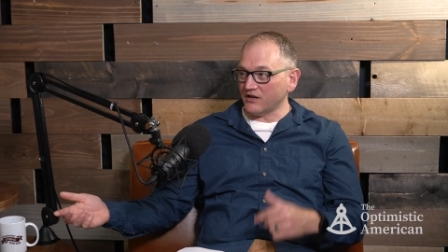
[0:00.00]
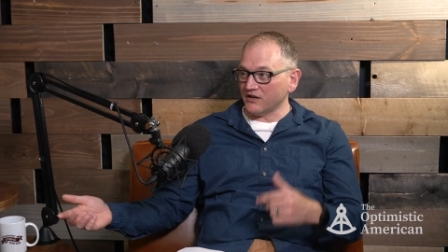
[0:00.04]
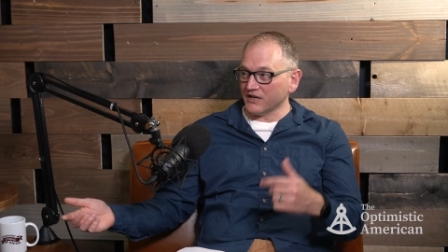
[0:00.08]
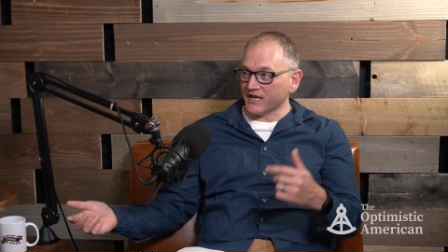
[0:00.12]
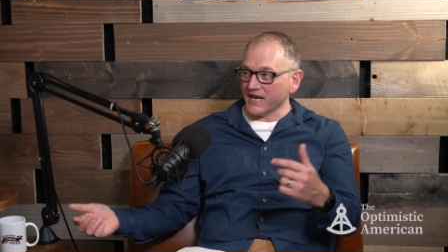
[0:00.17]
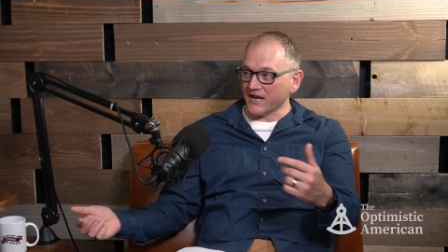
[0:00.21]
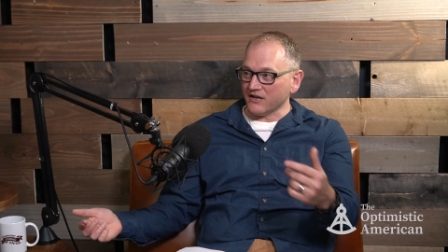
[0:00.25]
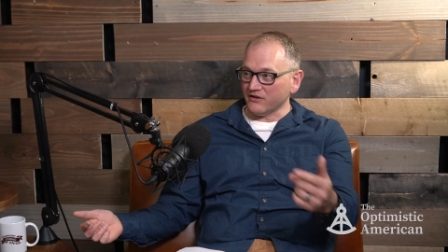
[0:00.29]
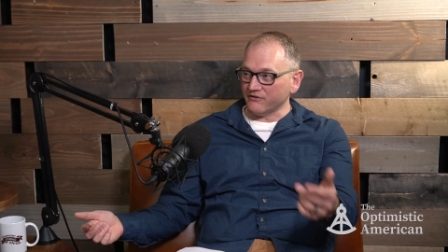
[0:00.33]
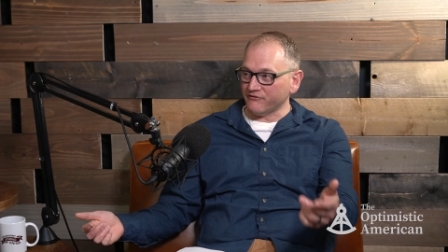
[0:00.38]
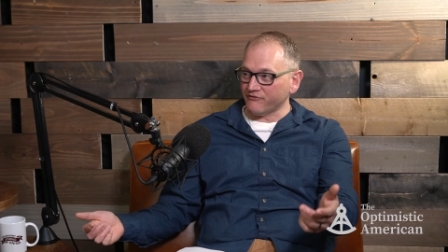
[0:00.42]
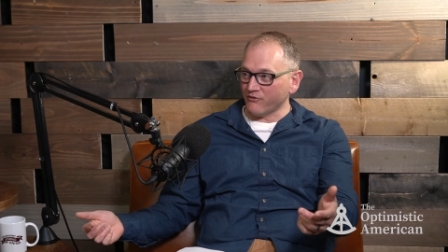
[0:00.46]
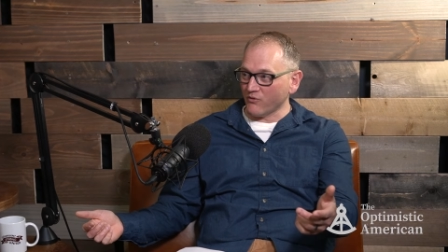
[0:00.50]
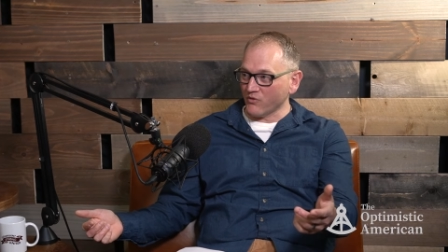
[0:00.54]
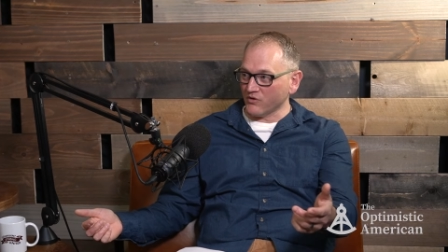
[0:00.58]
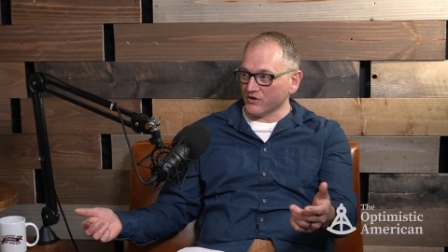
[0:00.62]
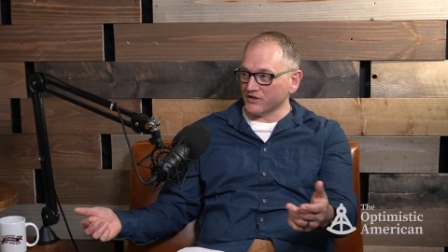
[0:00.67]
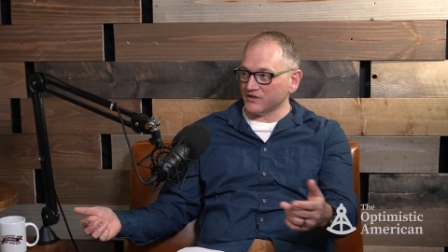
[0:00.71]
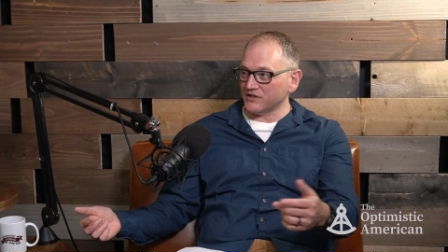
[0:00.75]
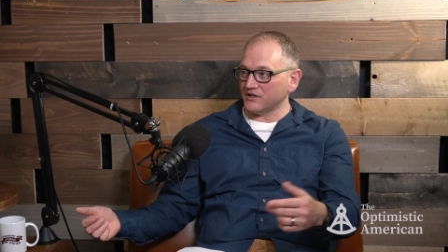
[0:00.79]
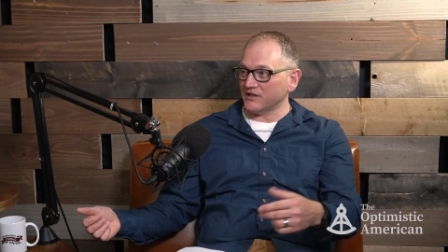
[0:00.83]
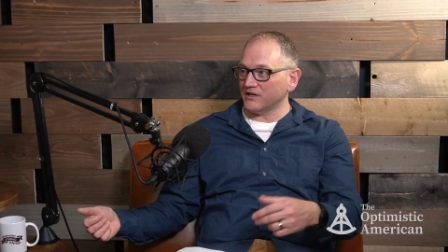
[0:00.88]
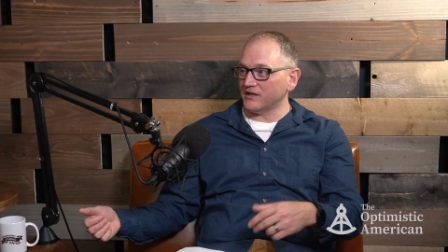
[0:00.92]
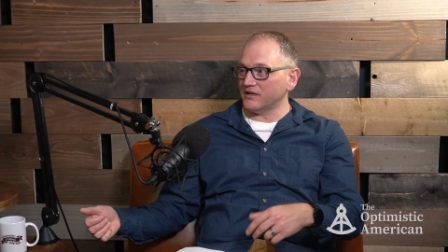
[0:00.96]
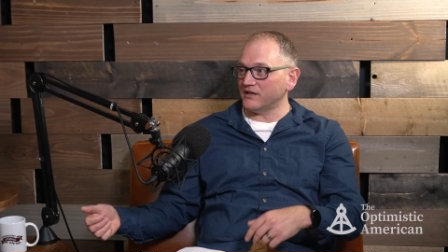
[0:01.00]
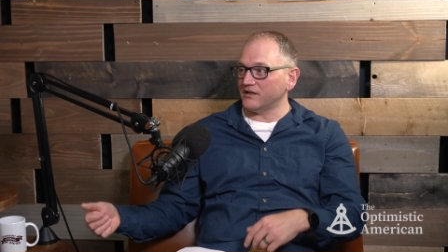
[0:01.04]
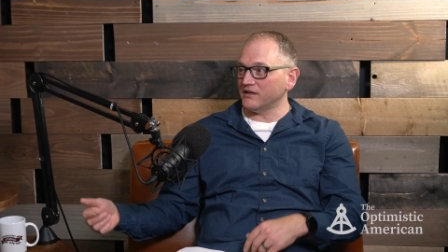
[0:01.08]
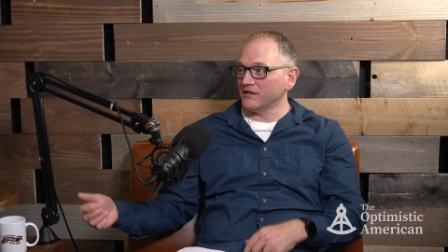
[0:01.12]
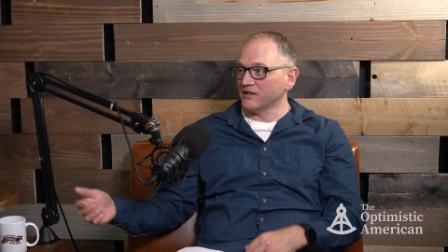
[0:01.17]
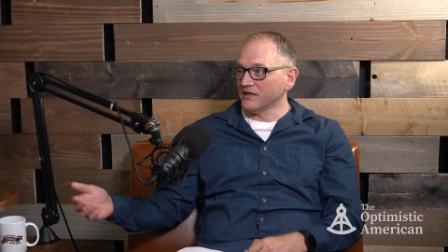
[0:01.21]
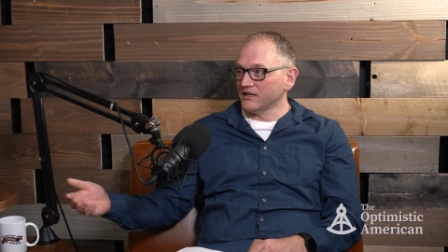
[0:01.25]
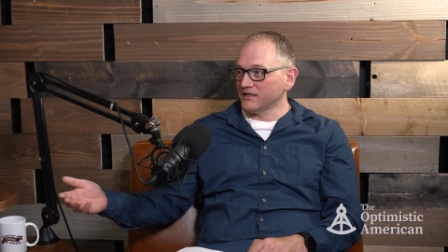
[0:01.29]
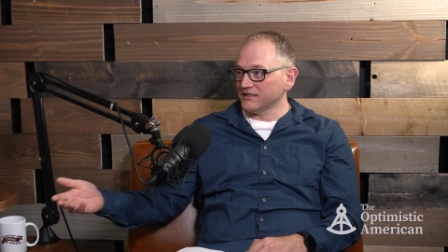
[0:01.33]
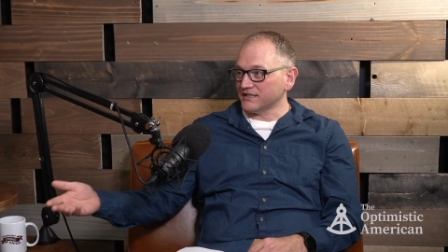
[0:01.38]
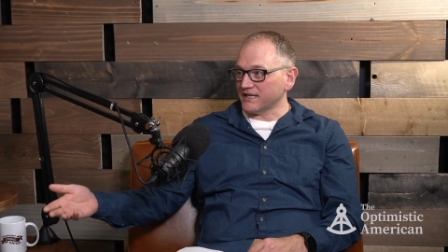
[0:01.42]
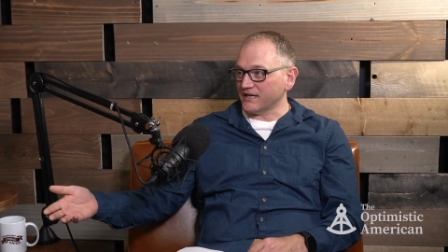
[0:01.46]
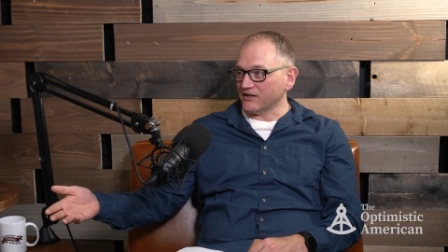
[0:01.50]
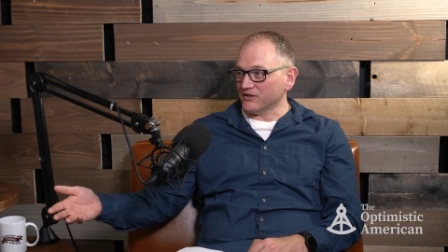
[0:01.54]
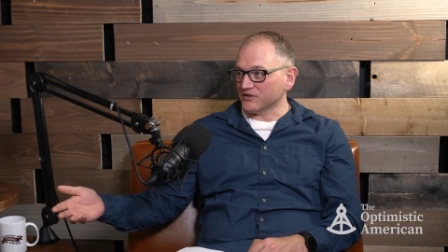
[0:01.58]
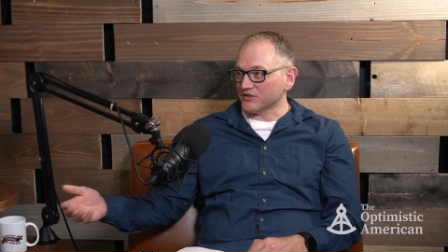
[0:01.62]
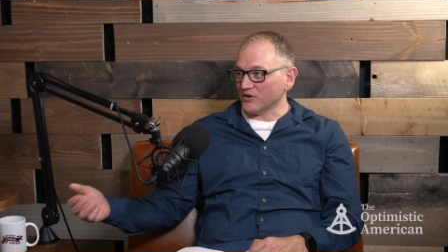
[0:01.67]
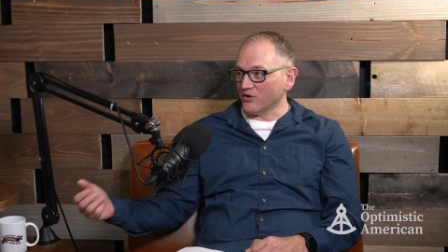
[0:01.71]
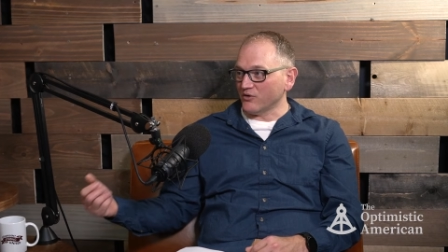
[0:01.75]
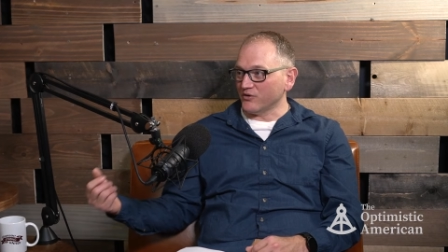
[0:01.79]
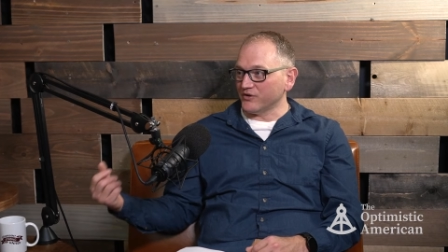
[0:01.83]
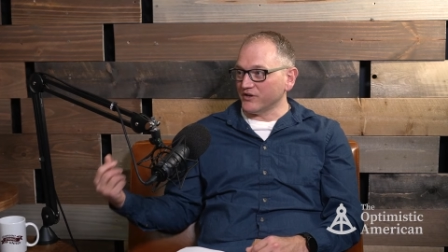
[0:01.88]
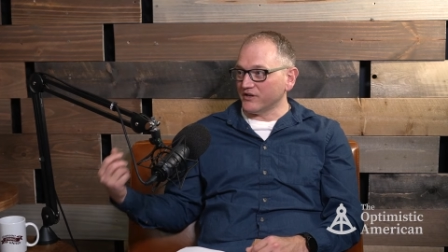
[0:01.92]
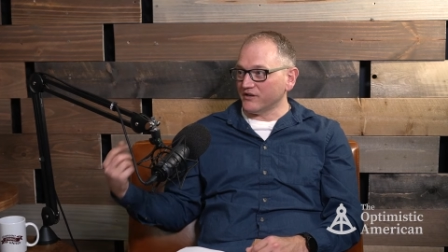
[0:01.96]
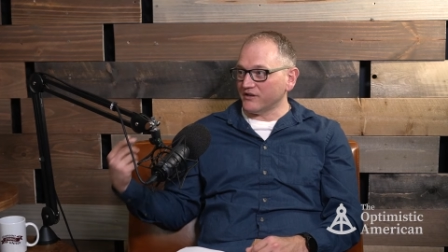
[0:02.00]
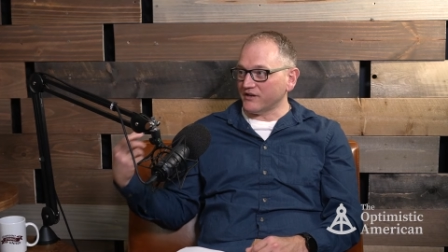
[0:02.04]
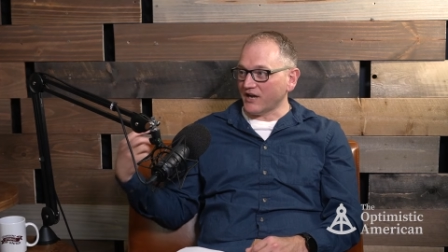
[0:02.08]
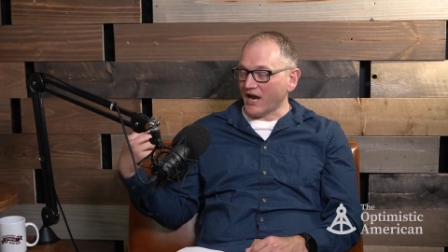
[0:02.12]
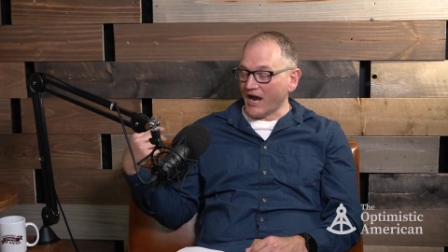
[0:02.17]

California to Arizona,